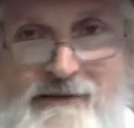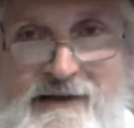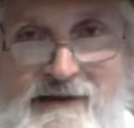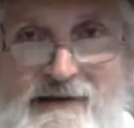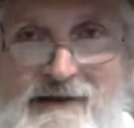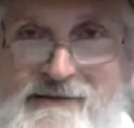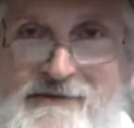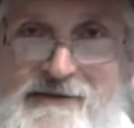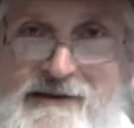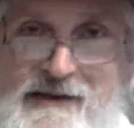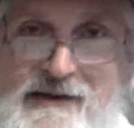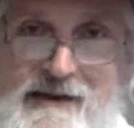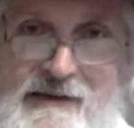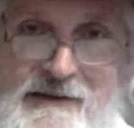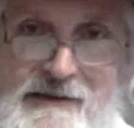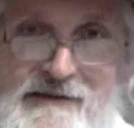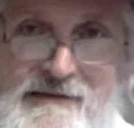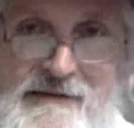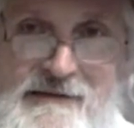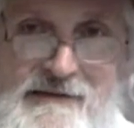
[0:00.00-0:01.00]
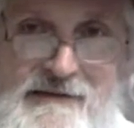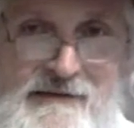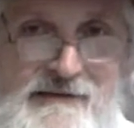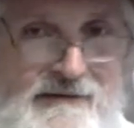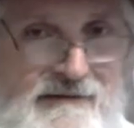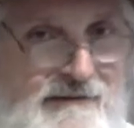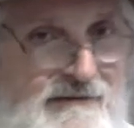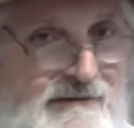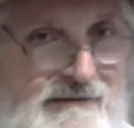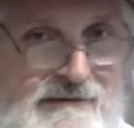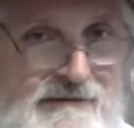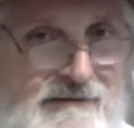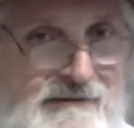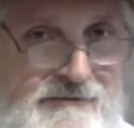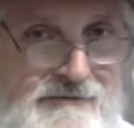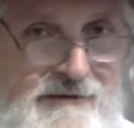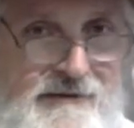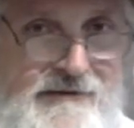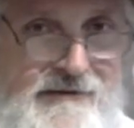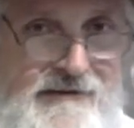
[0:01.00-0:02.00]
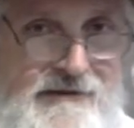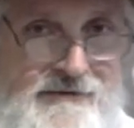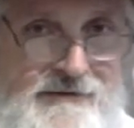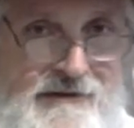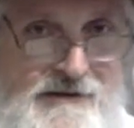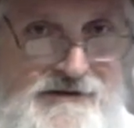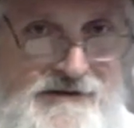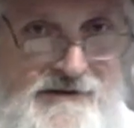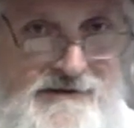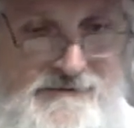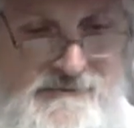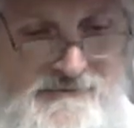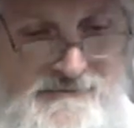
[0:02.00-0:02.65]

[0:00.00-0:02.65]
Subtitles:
the leaves together wasn't sufficient.